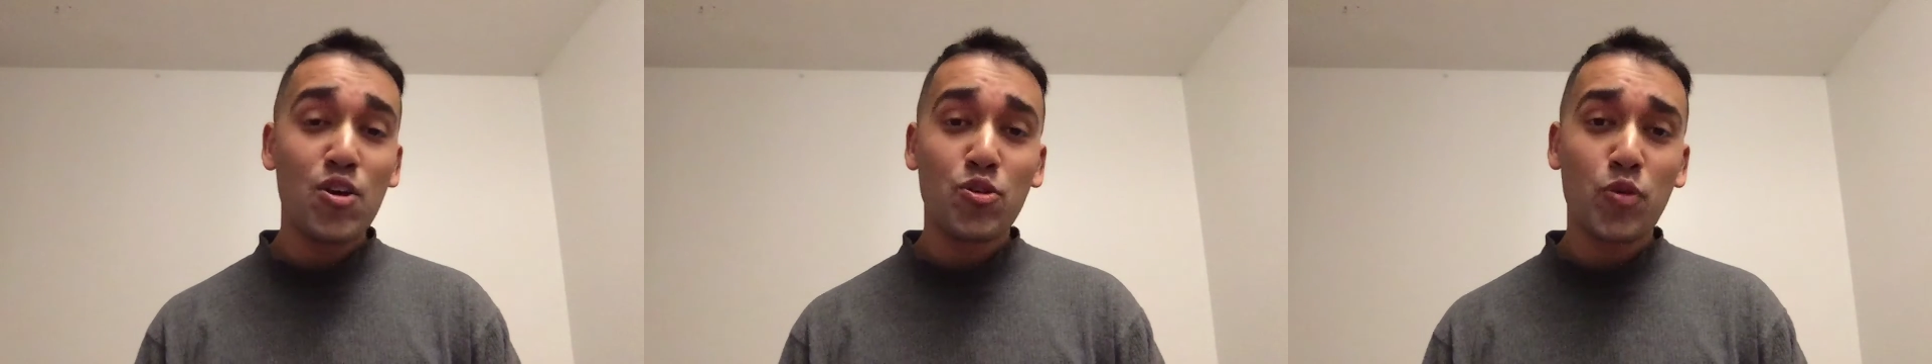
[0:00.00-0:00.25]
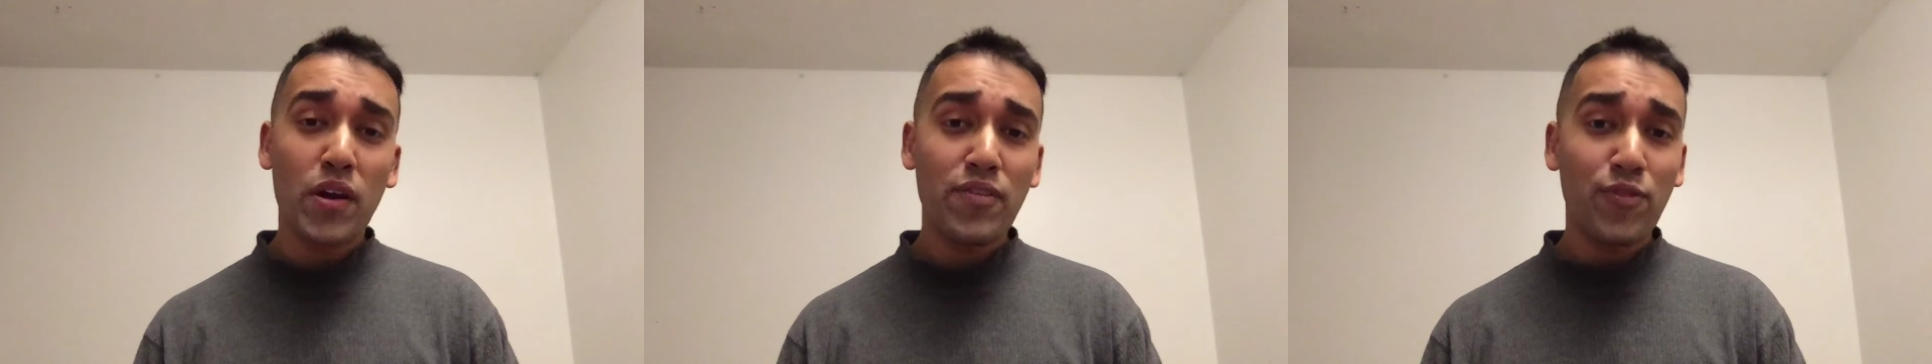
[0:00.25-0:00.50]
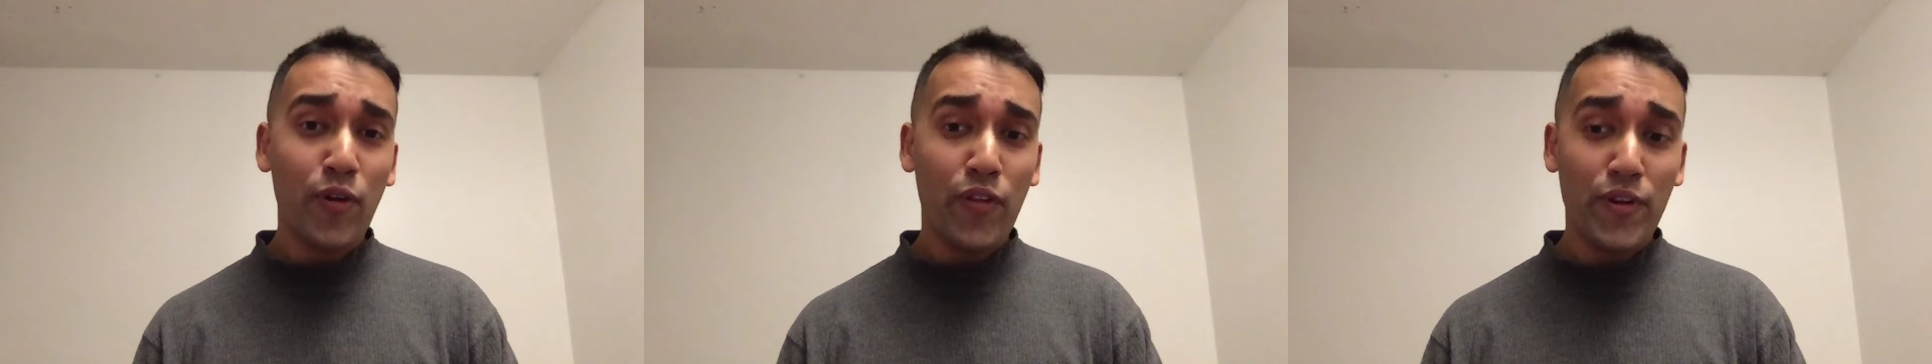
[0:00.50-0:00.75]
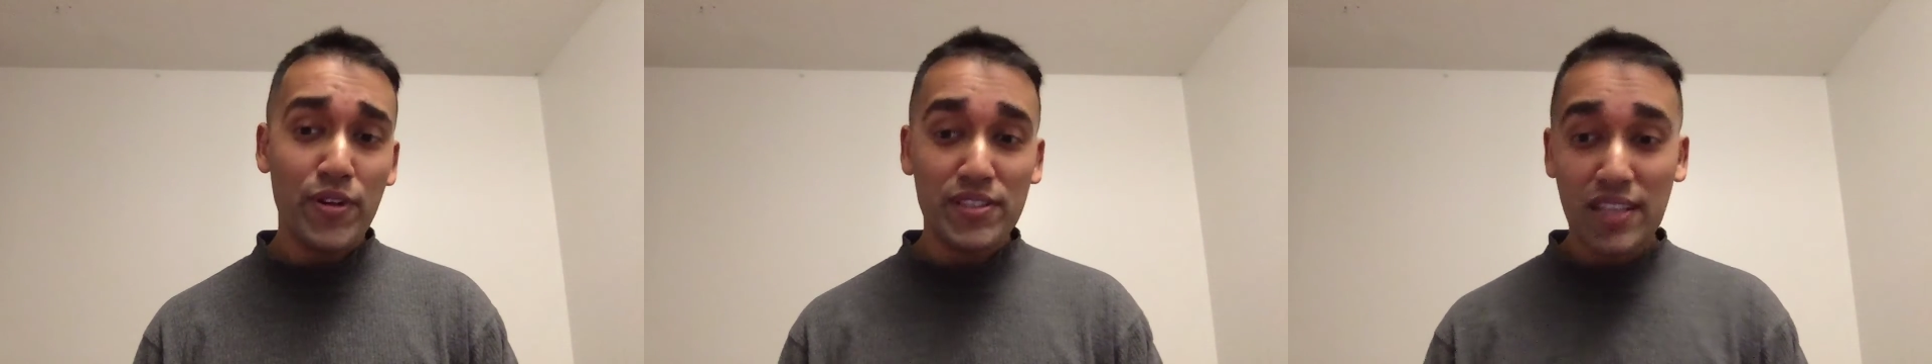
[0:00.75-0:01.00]
24
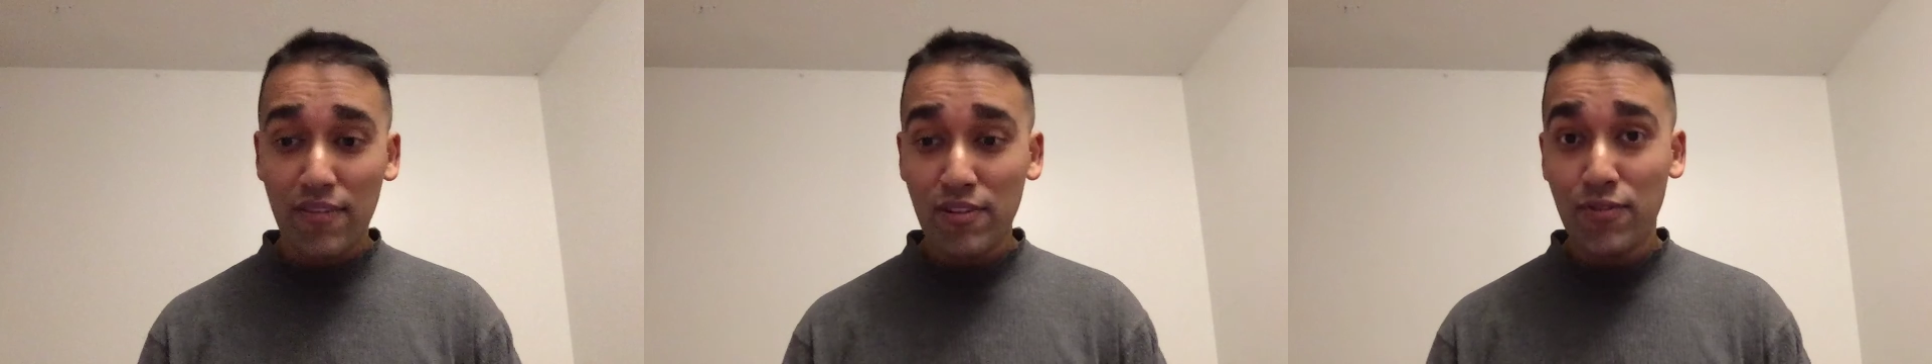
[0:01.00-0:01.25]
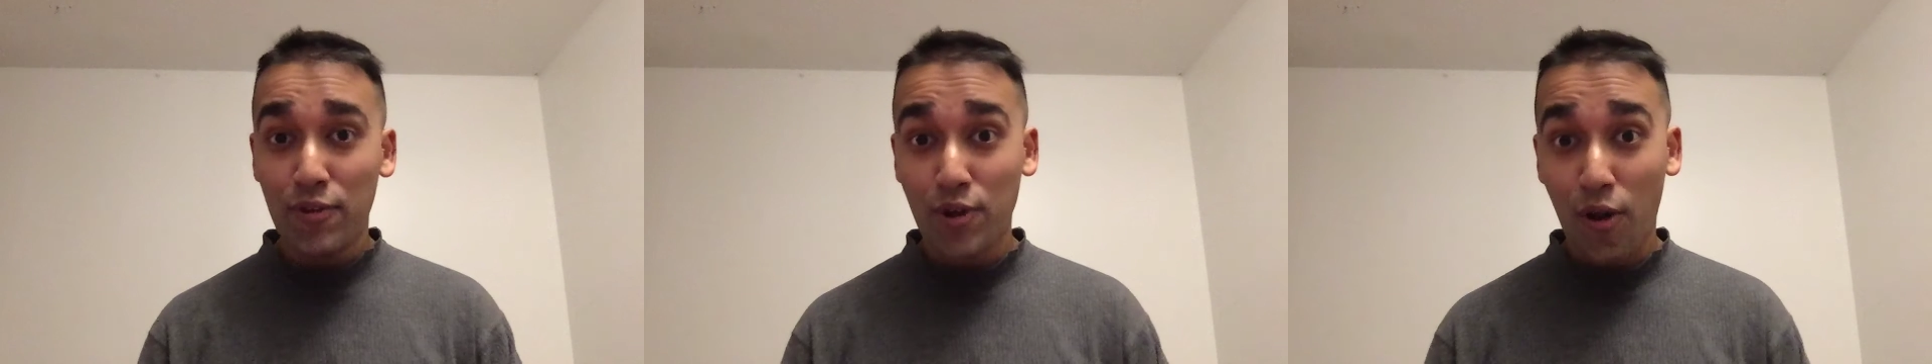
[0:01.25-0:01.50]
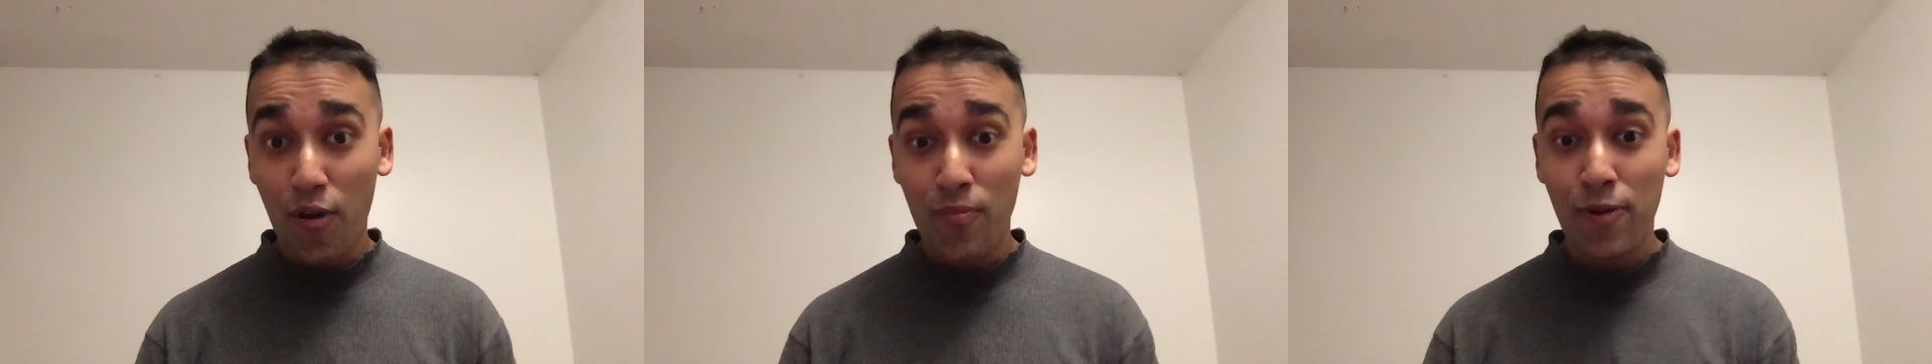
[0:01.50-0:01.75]
37 for Tom